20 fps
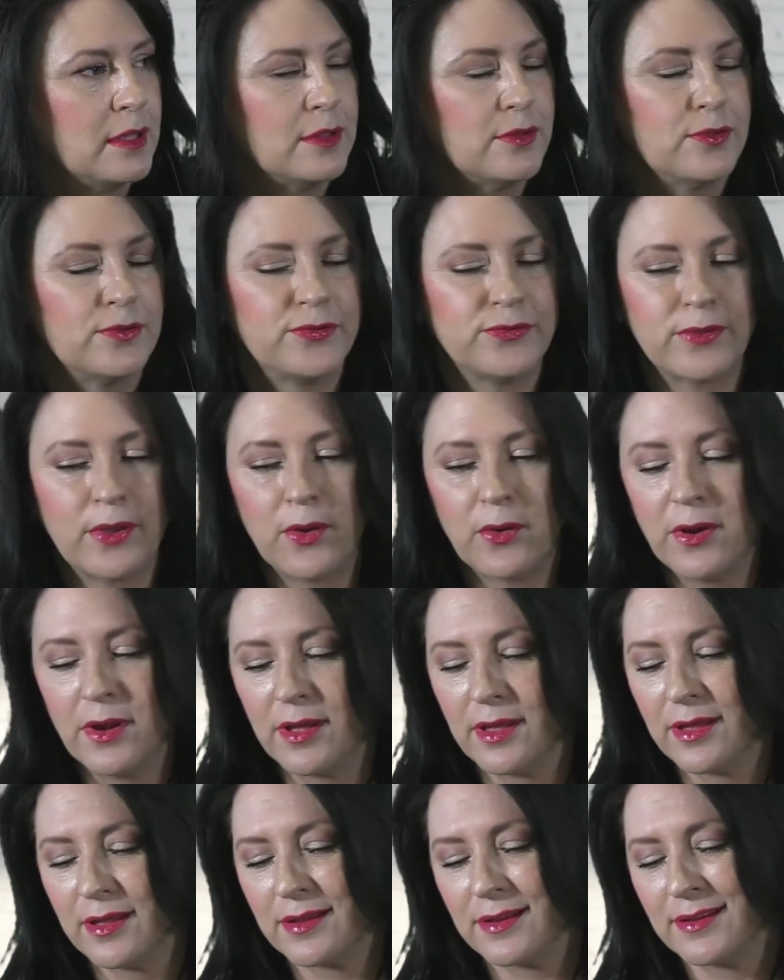So,
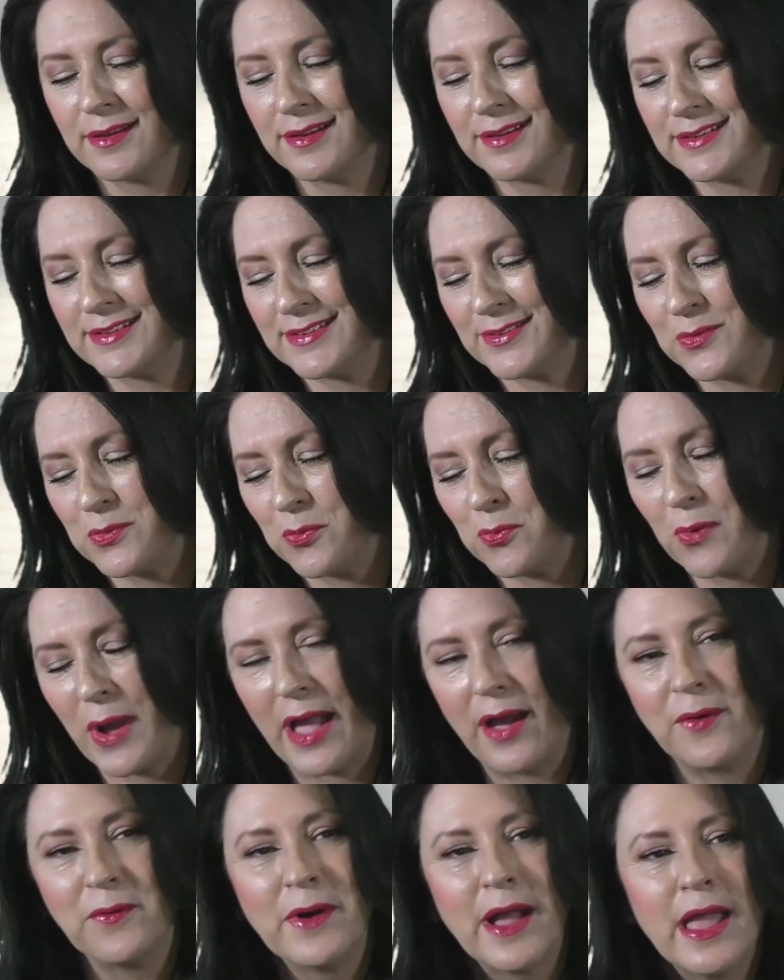
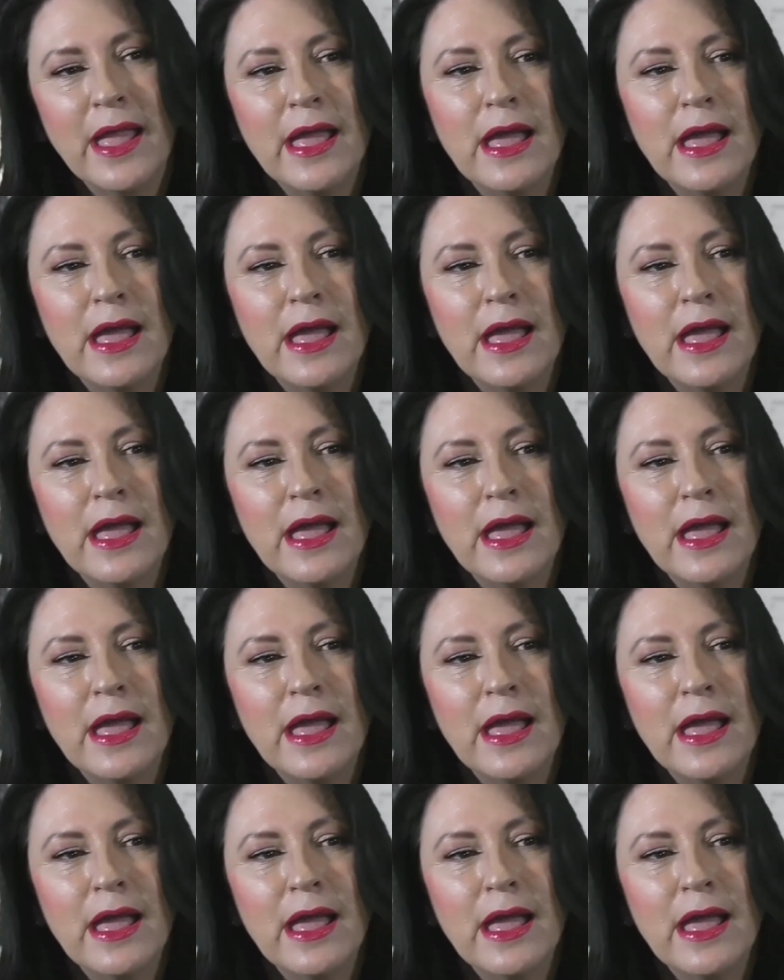wow.